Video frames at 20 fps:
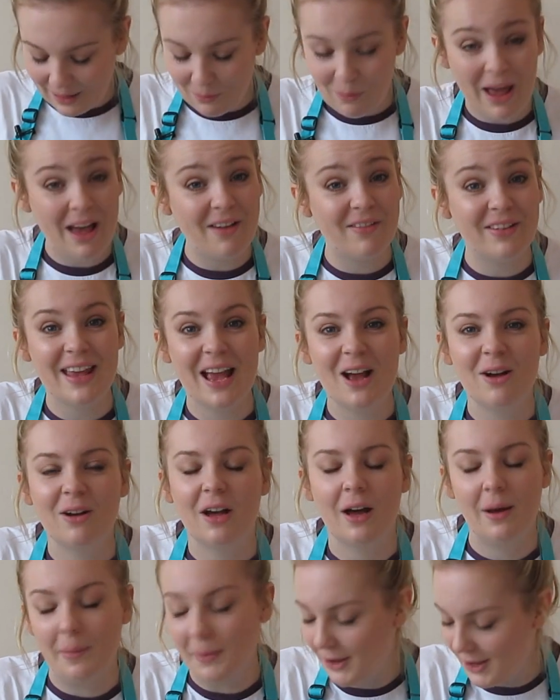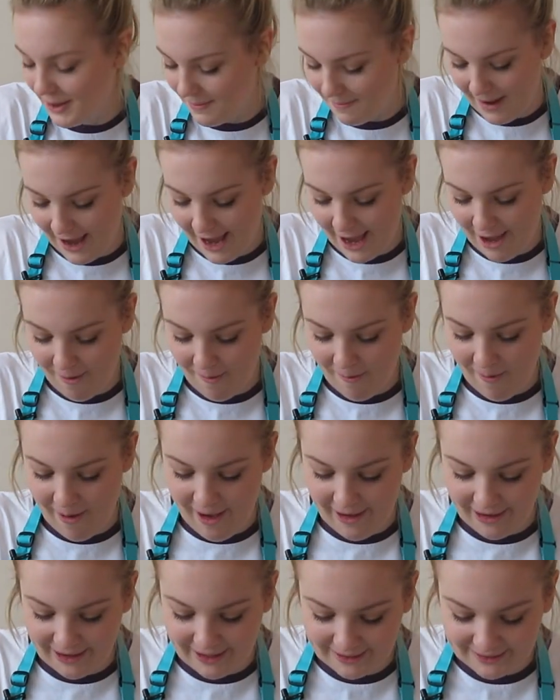whatever the outcome, you can make it
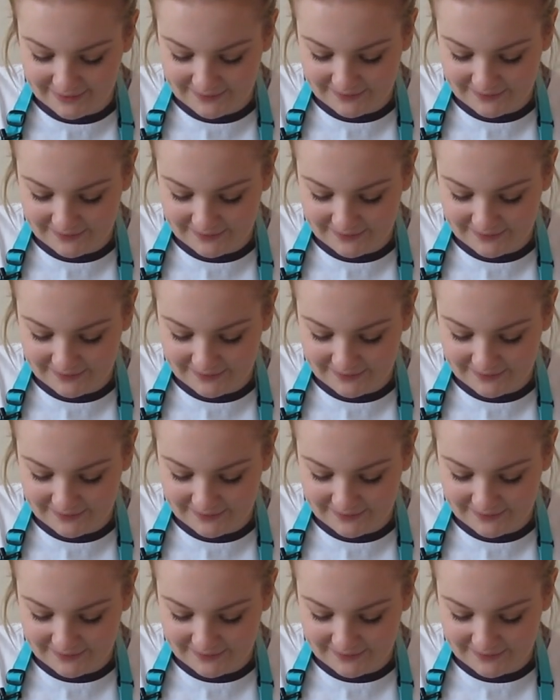work.